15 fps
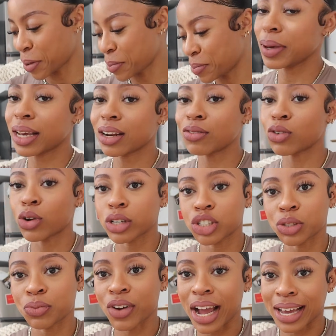Speaking of
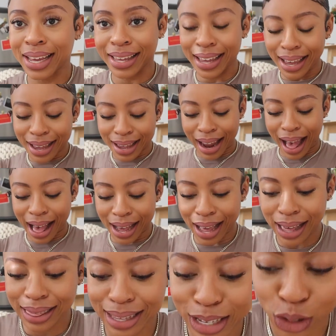Nordstrom Rack again, I
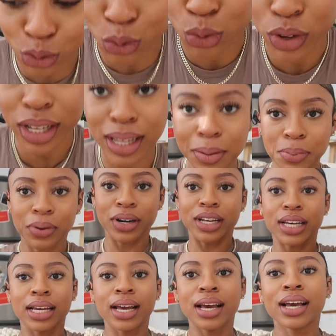got these really
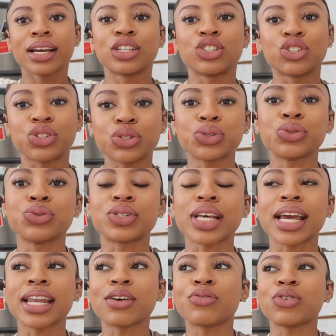pretty shoes.
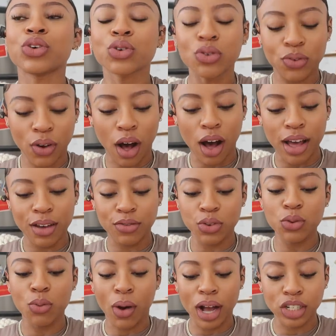And if you
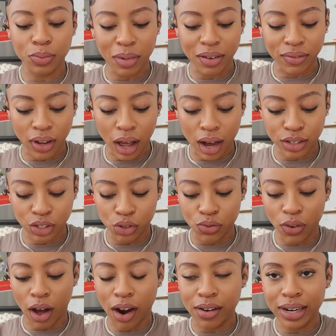watch my vlogs,
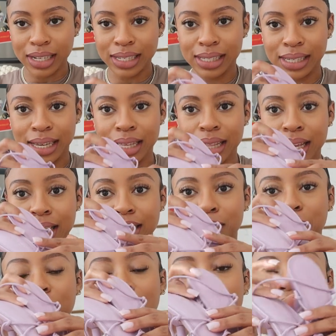you've already seen
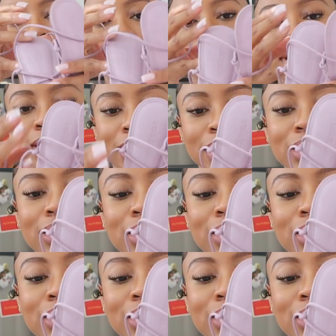these, but please